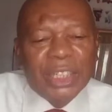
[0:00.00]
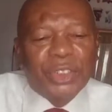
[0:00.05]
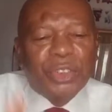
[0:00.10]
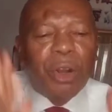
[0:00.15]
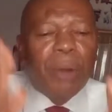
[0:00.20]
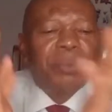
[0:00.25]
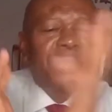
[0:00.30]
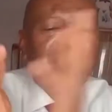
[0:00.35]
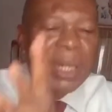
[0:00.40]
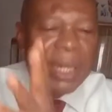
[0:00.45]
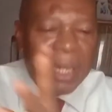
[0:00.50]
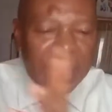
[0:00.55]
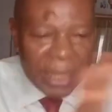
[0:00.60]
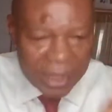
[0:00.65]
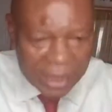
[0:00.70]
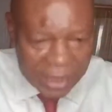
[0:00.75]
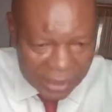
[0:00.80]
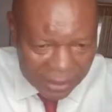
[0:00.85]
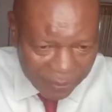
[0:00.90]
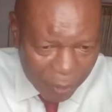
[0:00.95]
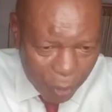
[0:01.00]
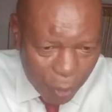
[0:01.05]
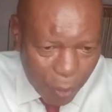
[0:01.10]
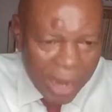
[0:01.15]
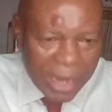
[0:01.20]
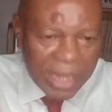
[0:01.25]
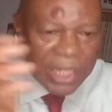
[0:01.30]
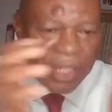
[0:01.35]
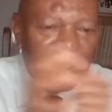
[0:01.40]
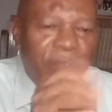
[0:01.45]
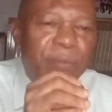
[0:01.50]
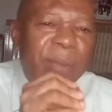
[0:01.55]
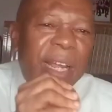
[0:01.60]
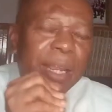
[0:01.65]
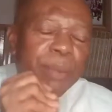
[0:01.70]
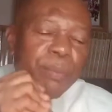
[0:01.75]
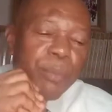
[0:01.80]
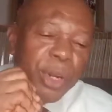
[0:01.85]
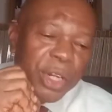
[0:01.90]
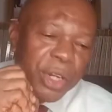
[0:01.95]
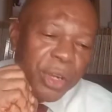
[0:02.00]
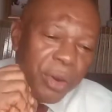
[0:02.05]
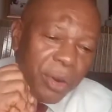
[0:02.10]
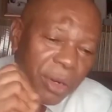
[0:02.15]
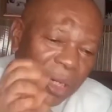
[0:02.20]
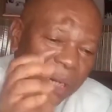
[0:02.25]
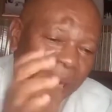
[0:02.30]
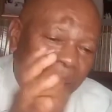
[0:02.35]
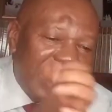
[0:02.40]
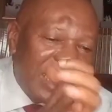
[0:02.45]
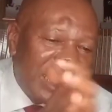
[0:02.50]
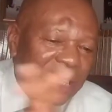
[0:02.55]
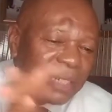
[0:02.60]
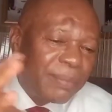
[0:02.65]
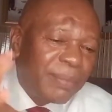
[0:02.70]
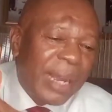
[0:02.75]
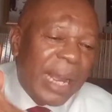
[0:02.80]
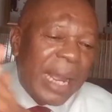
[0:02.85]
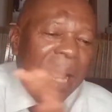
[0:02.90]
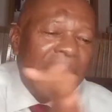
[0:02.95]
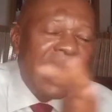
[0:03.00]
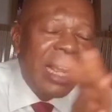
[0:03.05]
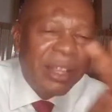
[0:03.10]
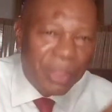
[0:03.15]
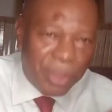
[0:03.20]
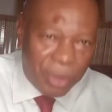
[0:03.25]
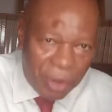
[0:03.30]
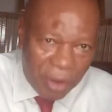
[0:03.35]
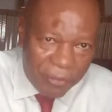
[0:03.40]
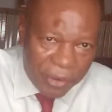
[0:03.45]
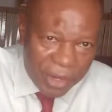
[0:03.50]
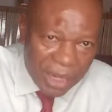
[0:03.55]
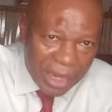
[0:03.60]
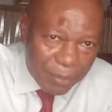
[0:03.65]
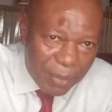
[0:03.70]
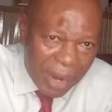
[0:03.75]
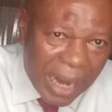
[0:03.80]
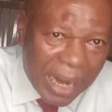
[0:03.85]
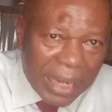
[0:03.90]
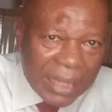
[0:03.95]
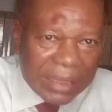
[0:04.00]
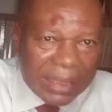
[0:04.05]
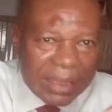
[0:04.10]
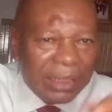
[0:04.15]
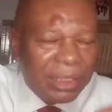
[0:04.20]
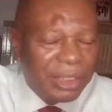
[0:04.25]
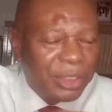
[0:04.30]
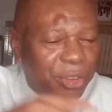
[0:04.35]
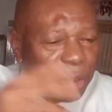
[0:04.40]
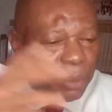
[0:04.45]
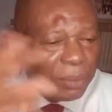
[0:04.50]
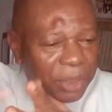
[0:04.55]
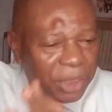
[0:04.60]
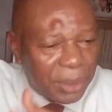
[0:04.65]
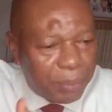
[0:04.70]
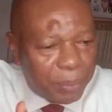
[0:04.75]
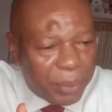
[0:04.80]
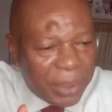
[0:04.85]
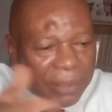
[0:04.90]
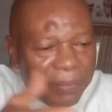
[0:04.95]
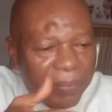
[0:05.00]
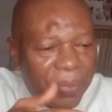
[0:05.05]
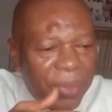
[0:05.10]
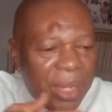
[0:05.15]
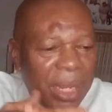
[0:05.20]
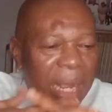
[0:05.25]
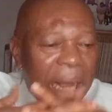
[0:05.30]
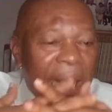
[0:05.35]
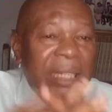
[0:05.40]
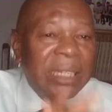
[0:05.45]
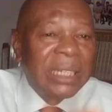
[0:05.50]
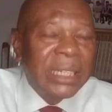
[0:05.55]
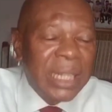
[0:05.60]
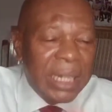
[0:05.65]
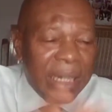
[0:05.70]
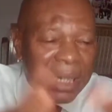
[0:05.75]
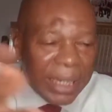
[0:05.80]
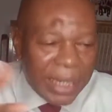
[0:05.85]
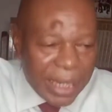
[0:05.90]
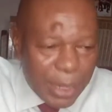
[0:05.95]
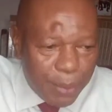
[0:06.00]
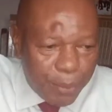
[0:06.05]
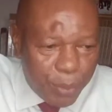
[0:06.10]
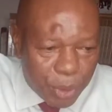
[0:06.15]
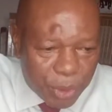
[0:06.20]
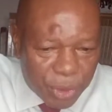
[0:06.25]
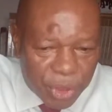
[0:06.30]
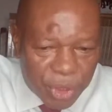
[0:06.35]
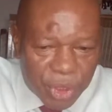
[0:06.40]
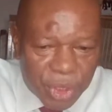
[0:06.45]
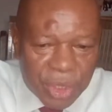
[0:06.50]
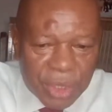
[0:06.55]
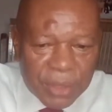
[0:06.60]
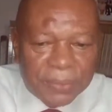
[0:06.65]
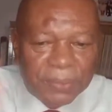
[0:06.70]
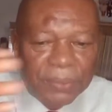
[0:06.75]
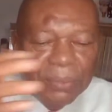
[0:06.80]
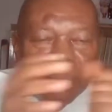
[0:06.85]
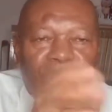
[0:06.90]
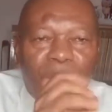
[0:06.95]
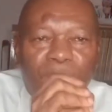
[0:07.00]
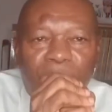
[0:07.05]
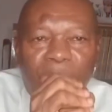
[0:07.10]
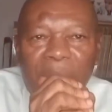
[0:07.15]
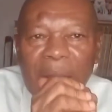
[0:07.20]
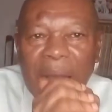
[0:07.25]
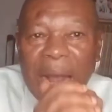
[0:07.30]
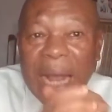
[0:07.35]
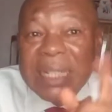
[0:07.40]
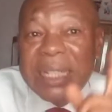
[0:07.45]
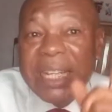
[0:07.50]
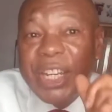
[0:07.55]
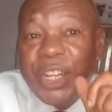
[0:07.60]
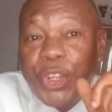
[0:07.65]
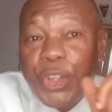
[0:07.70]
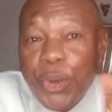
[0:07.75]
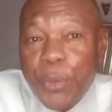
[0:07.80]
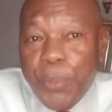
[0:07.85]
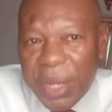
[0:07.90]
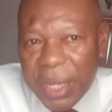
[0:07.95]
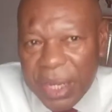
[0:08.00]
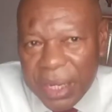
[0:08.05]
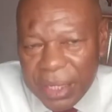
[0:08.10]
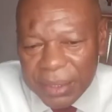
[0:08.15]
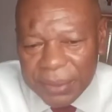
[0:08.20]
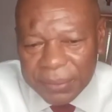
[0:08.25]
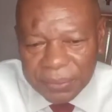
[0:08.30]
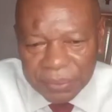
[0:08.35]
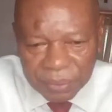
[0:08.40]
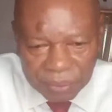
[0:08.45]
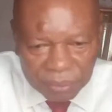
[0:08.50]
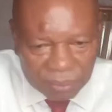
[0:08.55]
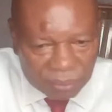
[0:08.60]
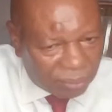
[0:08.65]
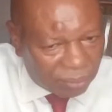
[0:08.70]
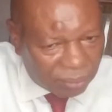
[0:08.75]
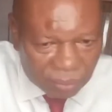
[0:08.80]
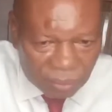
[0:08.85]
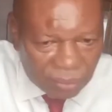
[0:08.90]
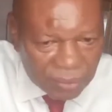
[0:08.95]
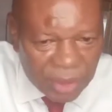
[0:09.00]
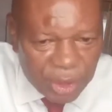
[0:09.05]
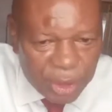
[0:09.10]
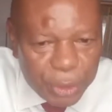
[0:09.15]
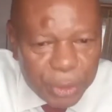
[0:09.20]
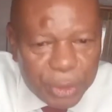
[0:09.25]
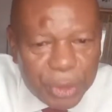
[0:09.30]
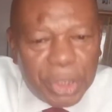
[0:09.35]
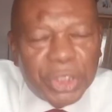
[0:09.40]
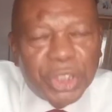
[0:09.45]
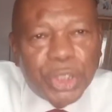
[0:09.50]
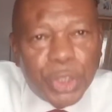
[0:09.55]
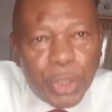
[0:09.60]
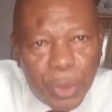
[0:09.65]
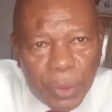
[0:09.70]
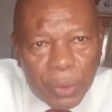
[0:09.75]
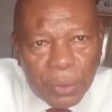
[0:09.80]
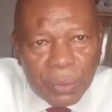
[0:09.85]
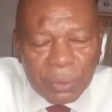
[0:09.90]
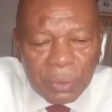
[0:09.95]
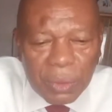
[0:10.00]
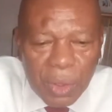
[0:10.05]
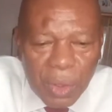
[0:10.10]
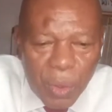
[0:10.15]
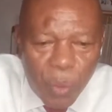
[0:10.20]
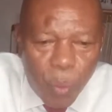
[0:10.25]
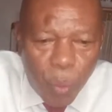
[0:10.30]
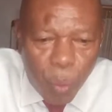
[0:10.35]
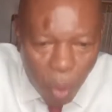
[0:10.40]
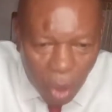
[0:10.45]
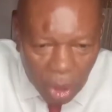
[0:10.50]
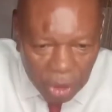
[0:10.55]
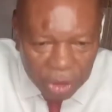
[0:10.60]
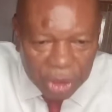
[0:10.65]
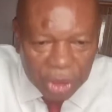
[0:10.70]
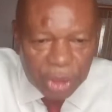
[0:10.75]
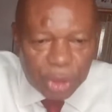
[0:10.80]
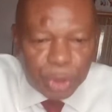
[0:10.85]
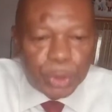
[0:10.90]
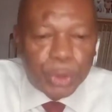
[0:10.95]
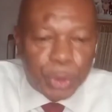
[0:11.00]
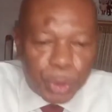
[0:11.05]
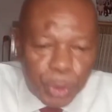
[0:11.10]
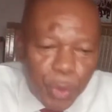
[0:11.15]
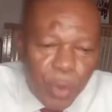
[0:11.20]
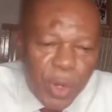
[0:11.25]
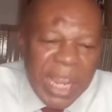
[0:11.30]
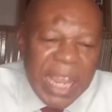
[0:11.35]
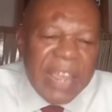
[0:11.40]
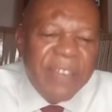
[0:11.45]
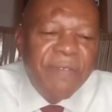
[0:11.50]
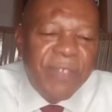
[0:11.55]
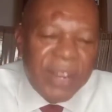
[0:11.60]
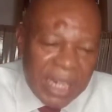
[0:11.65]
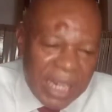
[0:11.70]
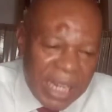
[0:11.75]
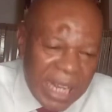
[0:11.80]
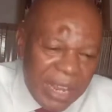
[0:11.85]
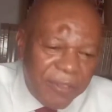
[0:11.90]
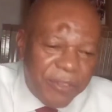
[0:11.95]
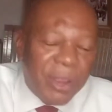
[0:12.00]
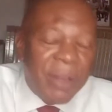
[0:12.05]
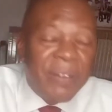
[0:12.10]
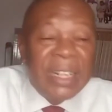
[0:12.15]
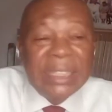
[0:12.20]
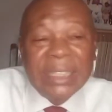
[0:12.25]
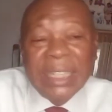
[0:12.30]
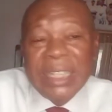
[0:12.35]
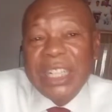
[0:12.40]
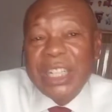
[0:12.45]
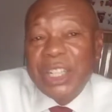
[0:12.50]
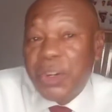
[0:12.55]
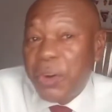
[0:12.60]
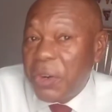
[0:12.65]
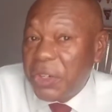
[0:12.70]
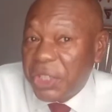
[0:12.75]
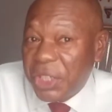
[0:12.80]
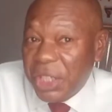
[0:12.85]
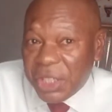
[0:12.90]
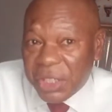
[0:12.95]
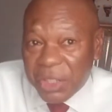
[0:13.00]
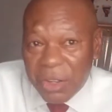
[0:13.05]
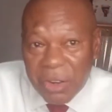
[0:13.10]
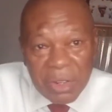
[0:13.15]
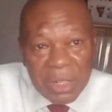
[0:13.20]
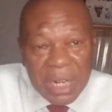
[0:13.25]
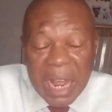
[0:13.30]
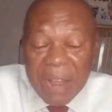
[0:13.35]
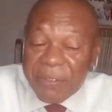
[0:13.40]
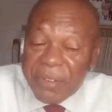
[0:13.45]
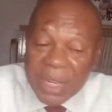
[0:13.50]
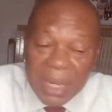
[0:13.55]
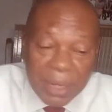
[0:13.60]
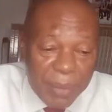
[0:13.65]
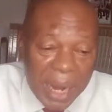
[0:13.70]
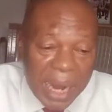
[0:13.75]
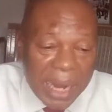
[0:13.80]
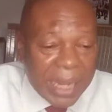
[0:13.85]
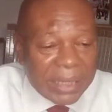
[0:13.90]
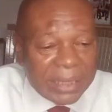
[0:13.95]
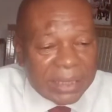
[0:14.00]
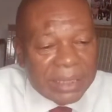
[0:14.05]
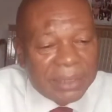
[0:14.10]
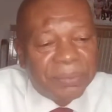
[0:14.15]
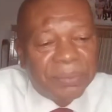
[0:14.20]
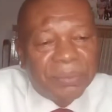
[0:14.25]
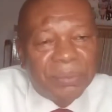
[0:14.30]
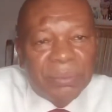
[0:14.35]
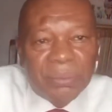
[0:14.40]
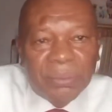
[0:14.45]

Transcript: the top three ways of making money online is through affiliate marketing, drop shipping, and selling ebooks, as a newbie, you don't know what to do even if you have attended courses on affiliate marketing.